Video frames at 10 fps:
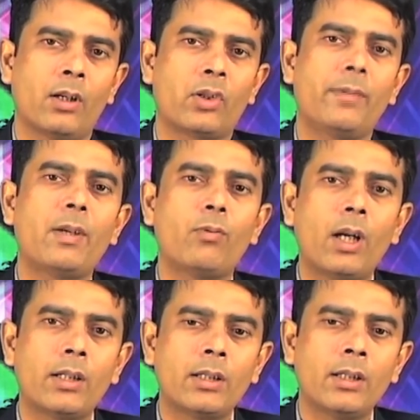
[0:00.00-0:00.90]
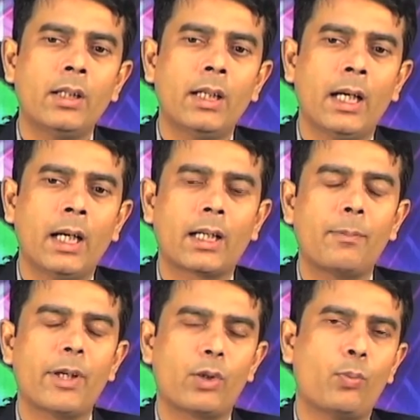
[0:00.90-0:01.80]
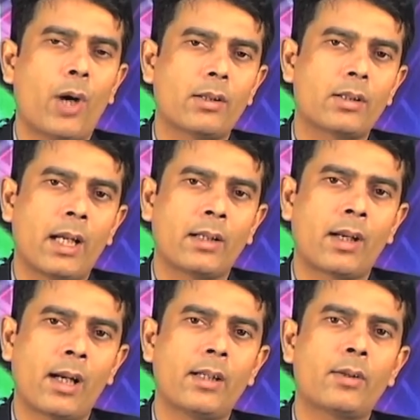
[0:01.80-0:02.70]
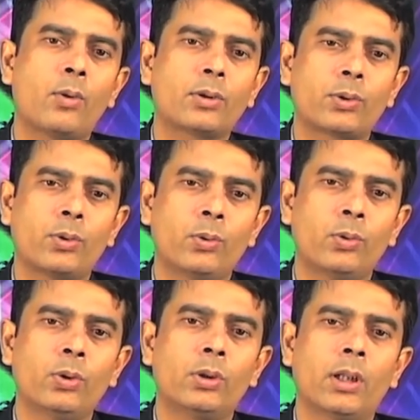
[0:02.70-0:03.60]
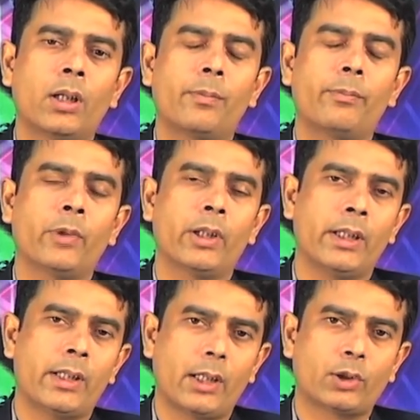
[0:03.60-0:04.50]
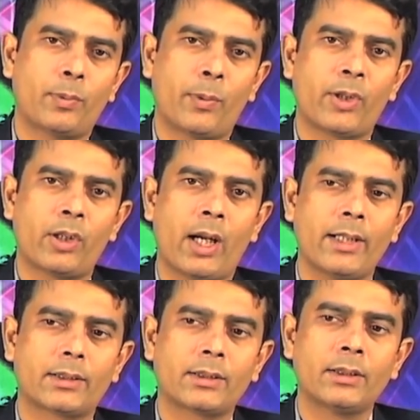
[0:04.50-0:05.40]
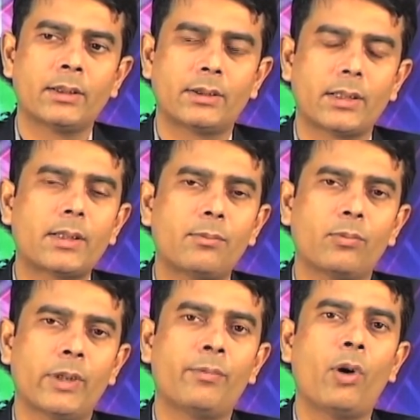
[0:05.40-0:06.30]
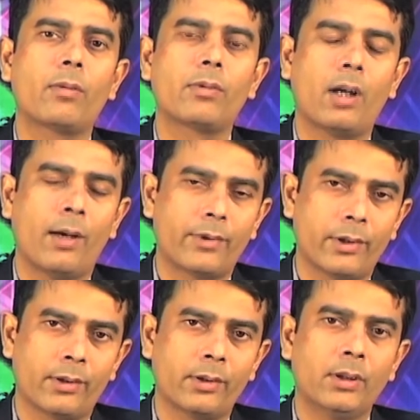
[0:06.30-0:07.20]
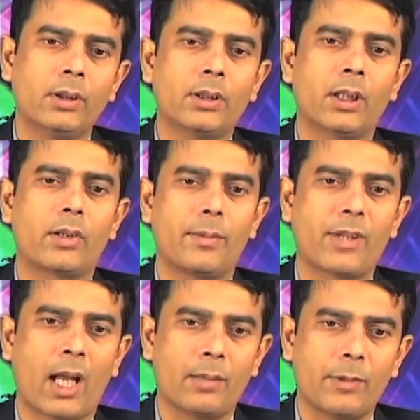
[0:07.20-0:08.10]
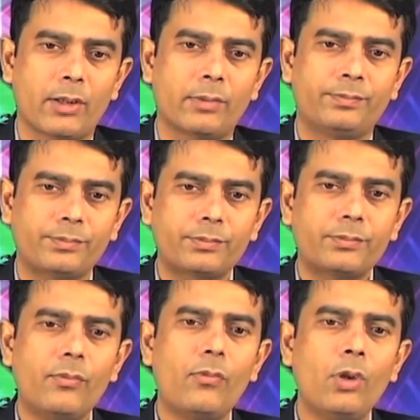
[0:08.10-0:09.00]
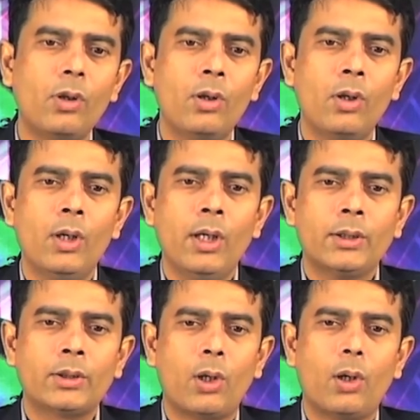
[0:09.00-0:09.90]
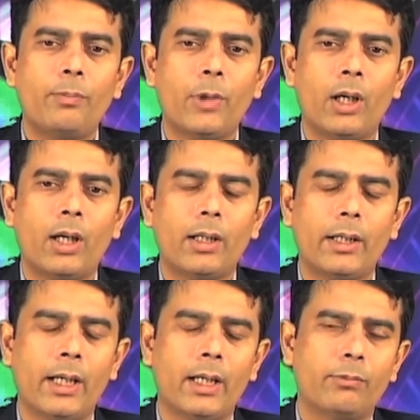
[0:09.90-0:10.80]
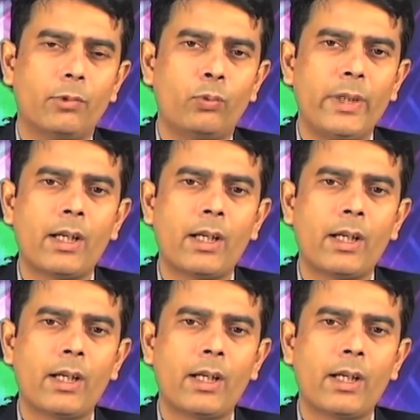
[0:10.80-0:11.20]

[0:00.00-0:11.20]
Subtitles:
driven world compared to past, and credit goes to the intellectual property rights system evolved after the TRIPS agreement. So, we